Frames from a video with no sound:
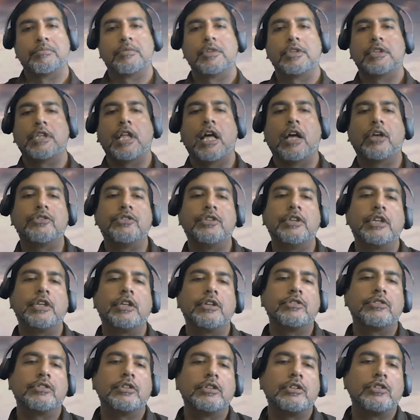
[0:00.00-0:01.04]
Thou
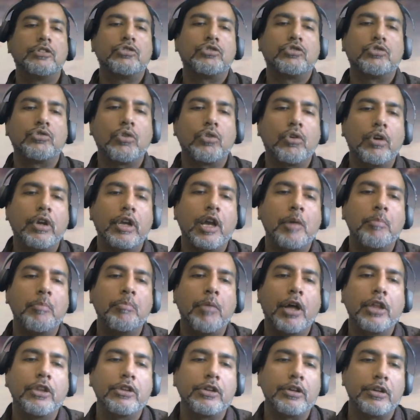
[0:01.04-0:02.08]
seekest to destroy a
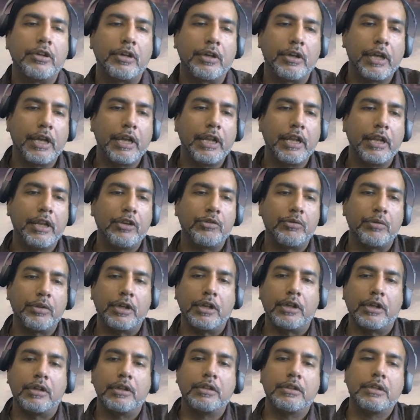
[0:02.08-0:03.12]
mother in
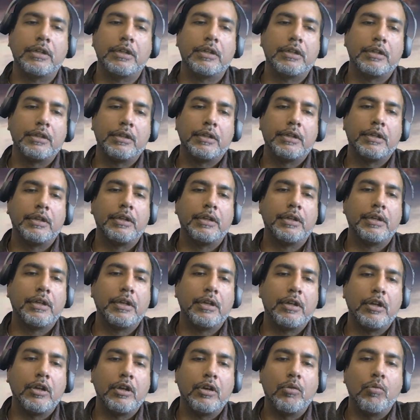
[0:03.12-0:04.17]
Israel.
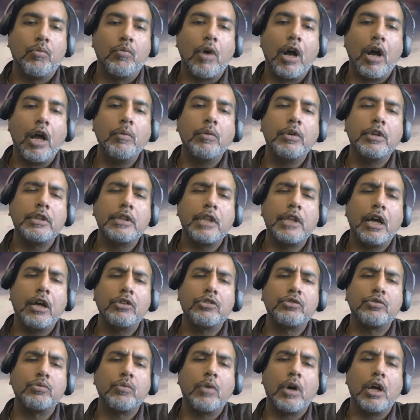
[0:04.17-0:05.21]
Why wilt thou
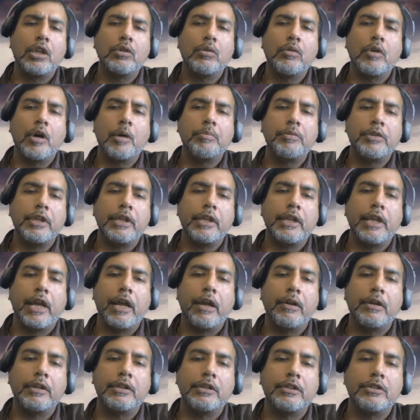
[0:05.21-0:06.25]
swallow up the
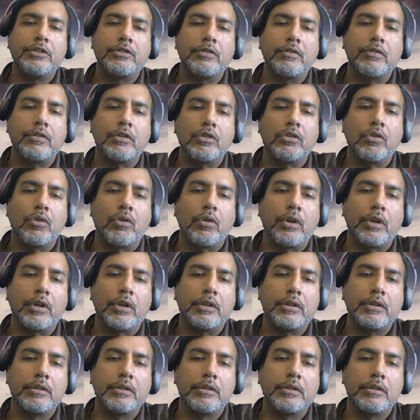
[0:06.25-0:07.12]
inheritance of the Lord?"